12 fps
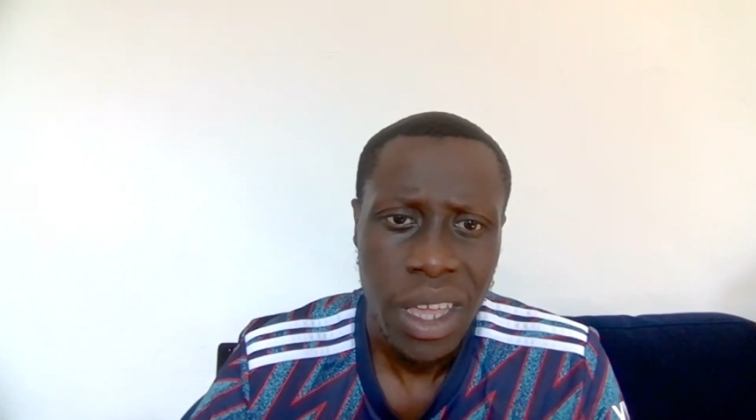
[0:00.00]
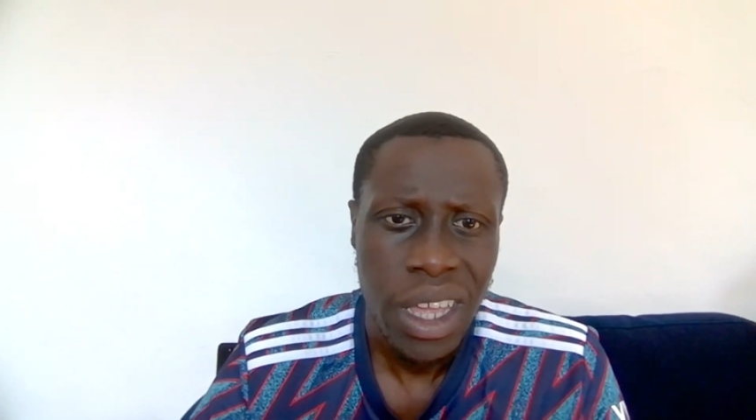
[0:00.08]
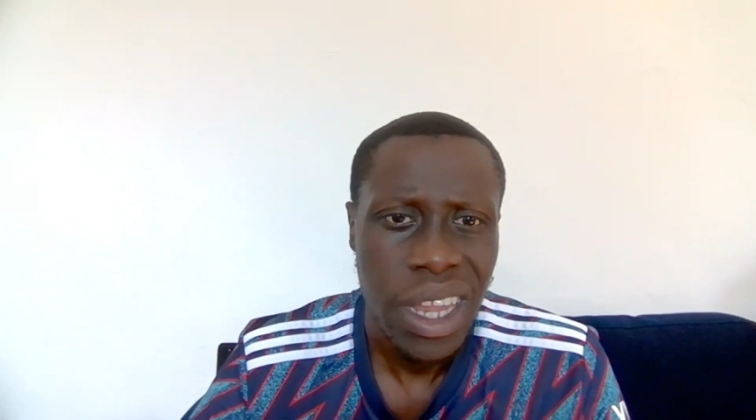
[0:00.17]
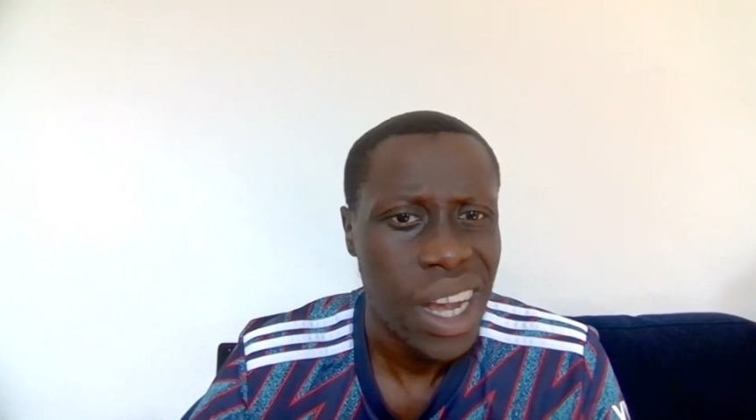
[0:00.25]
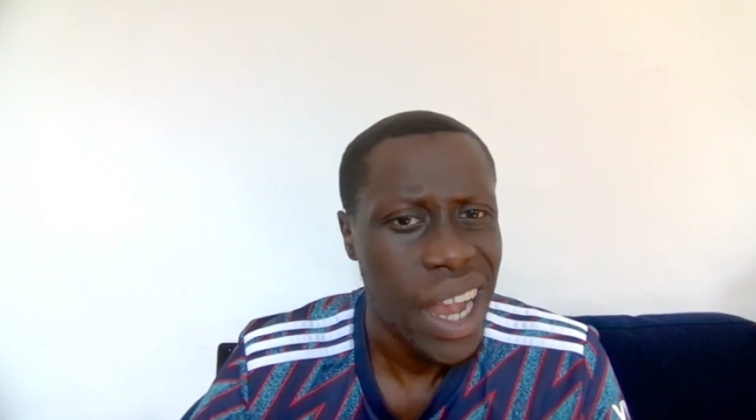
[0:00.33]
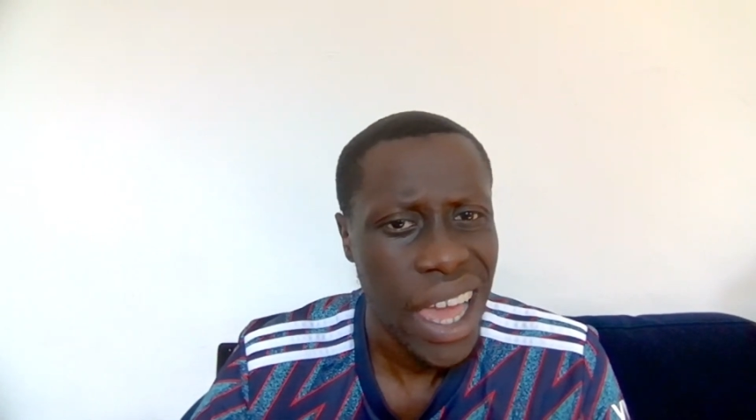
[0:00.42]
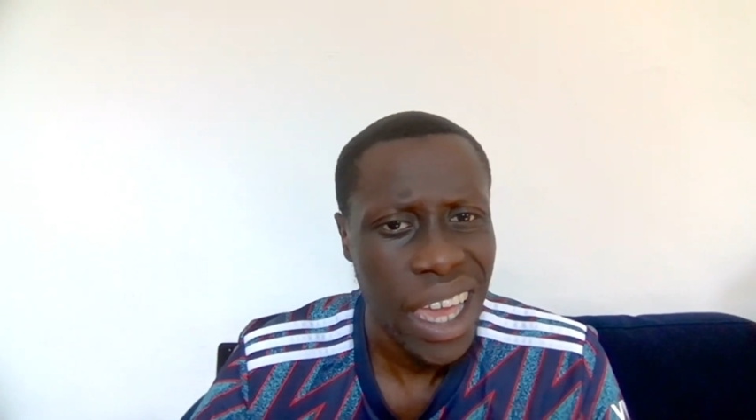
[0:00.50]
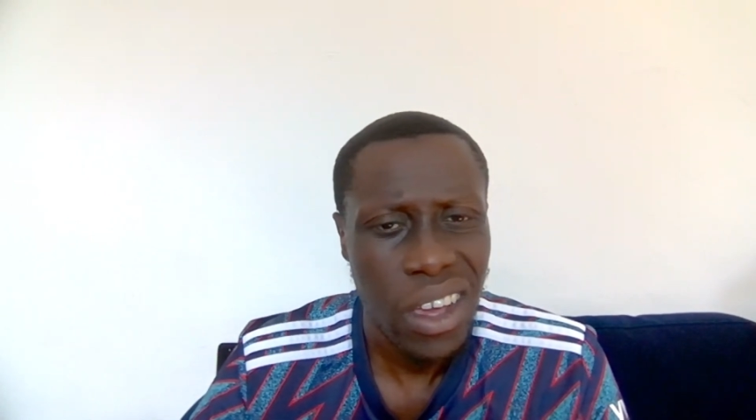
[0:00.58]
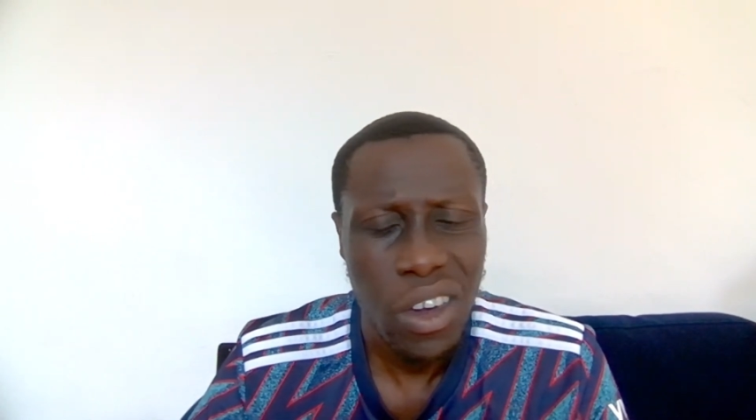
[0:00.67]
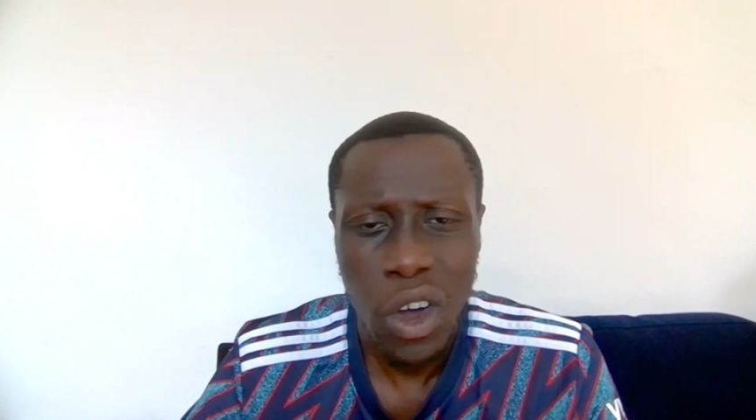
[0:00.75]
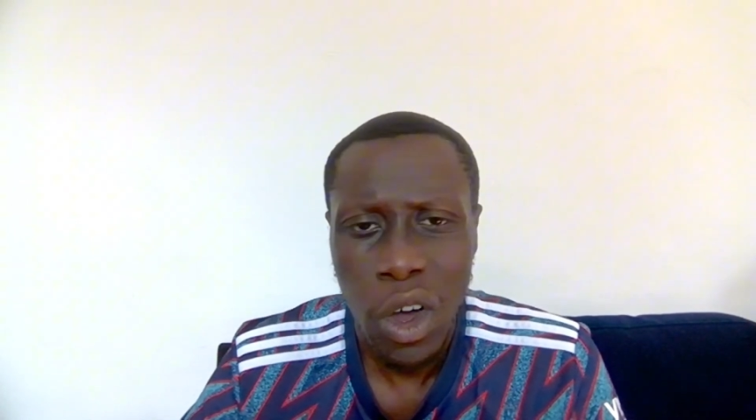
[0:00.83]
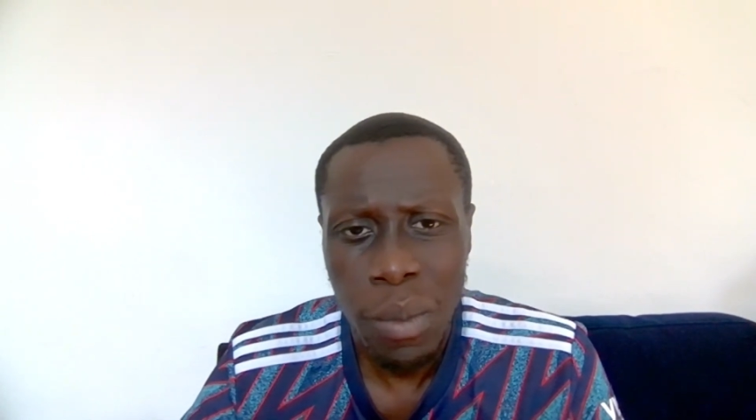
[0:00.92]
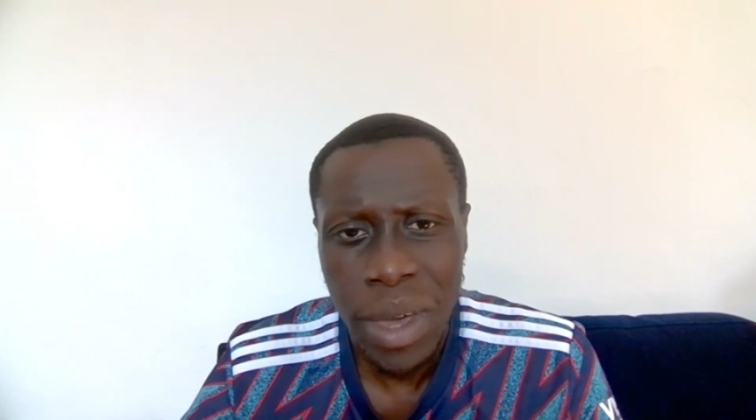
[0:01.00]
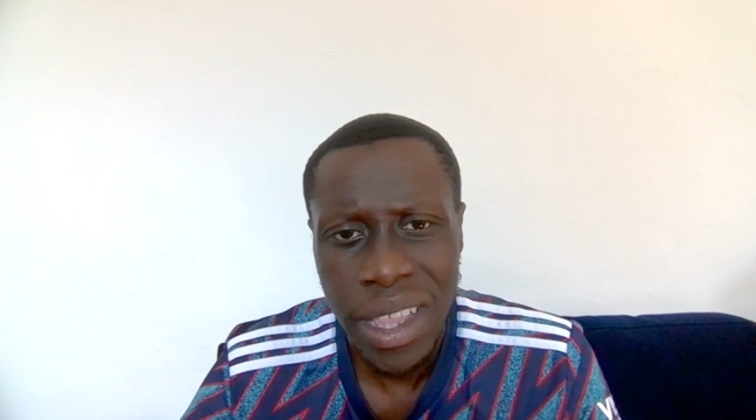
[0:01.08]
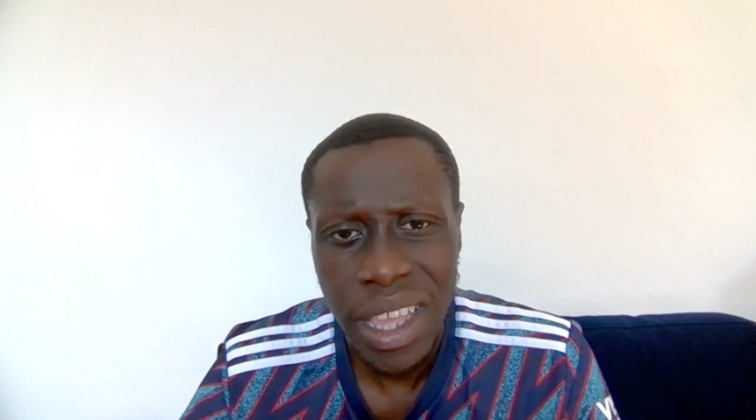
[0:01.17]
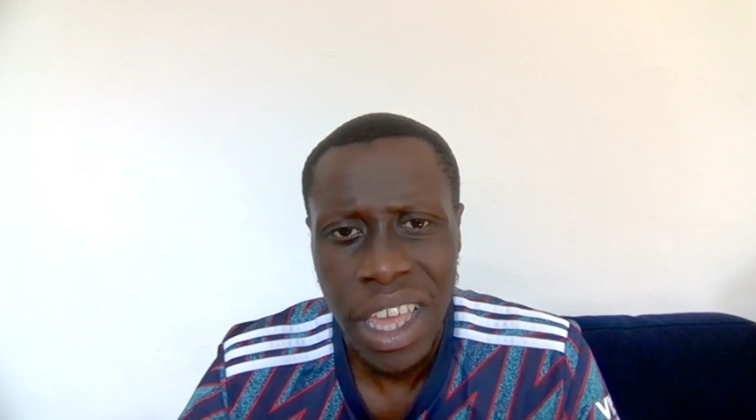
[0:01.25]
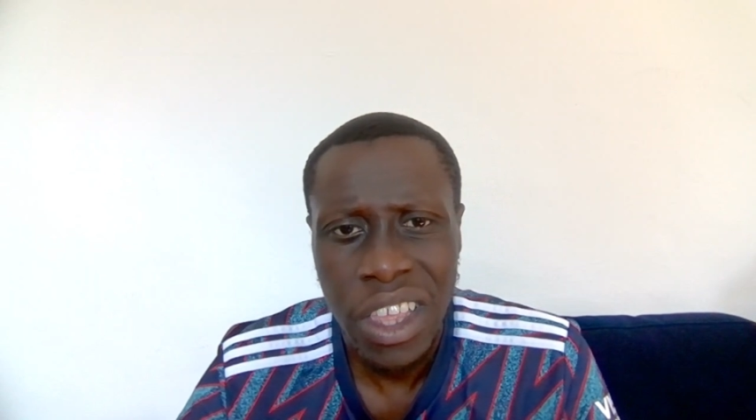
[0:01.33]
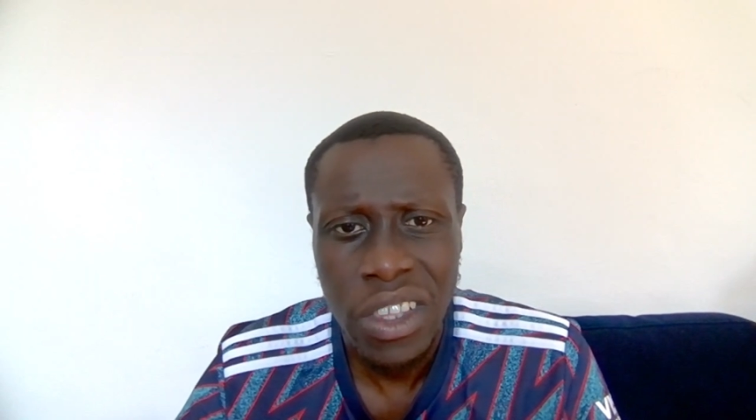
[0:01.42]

Like, comment and